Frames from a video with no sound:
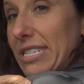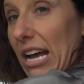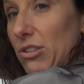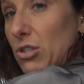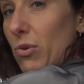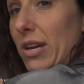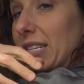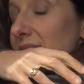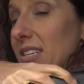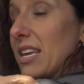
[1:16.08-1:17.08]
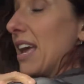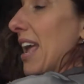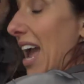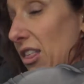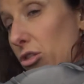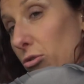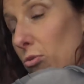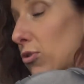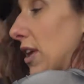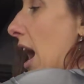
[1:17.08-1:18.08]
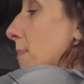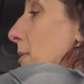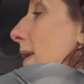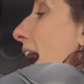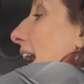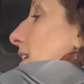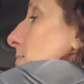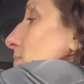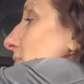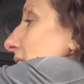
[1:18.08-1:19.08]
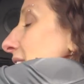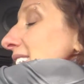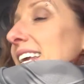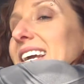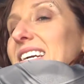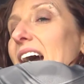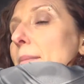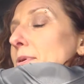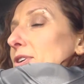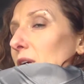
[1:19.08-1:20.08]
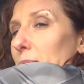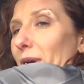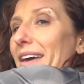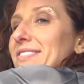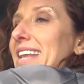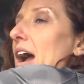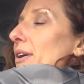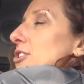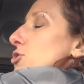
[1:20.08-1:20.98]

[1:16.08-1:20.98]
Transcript: deltoids and through the upper back. Take a couple good breaths now and